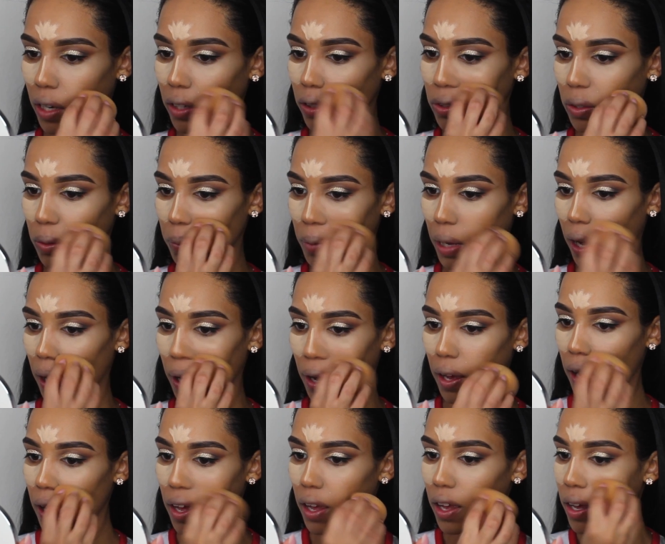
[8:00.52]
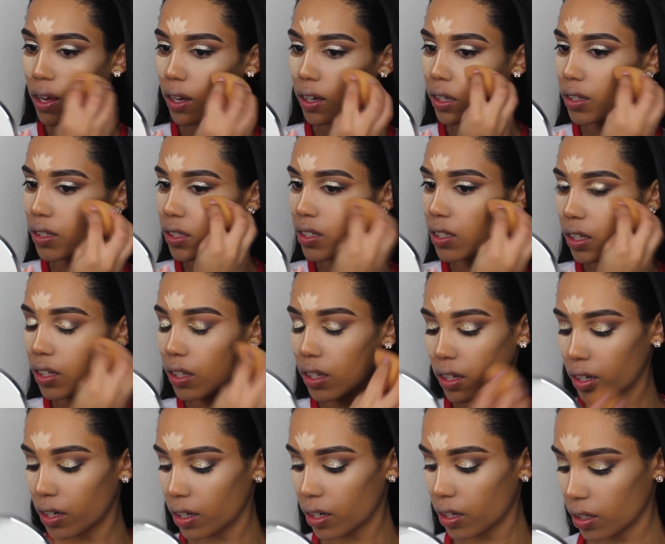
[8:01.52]
I do my
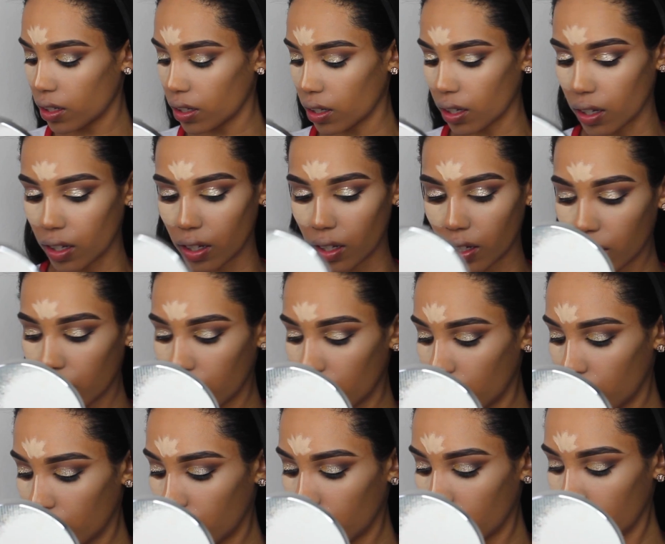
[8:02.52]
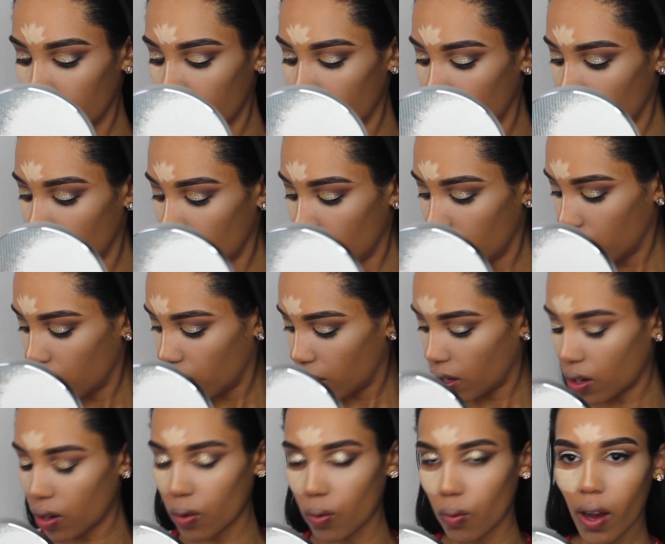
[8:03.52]
concealer? Like,
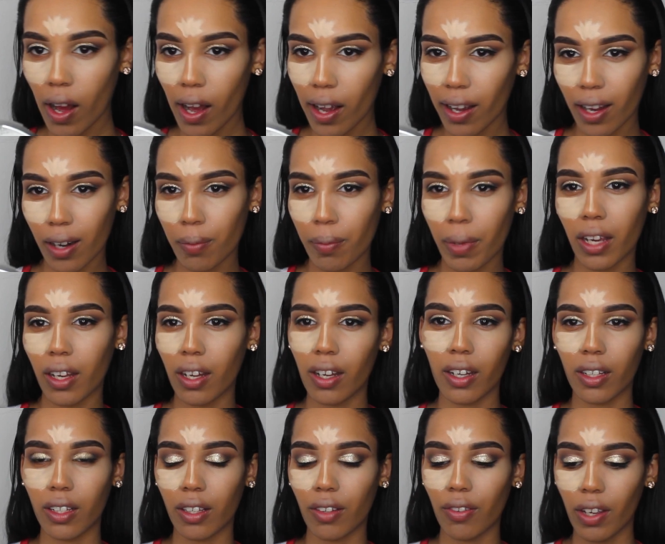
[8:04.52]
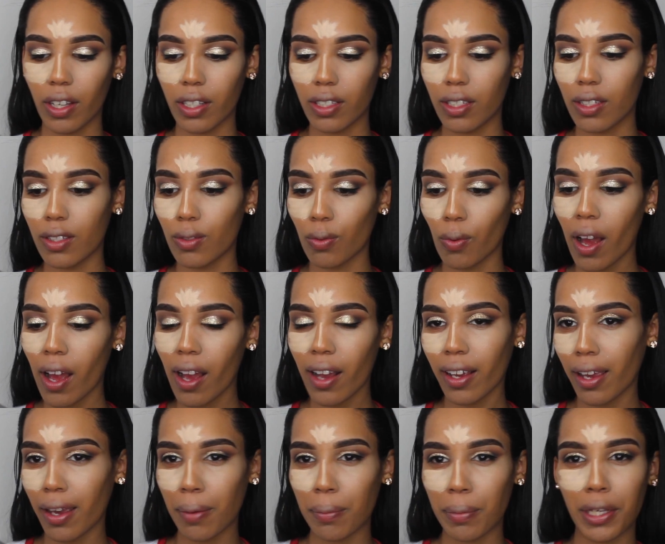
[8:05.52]
why I gotta make ugly faces? Why I
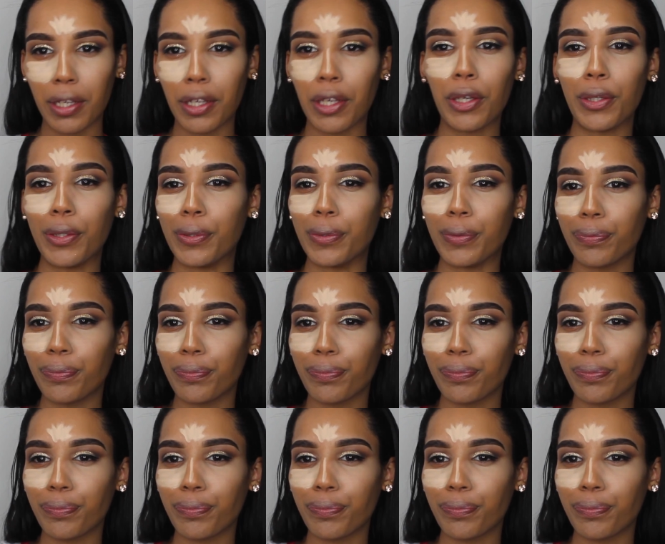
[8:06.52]
can't be cute?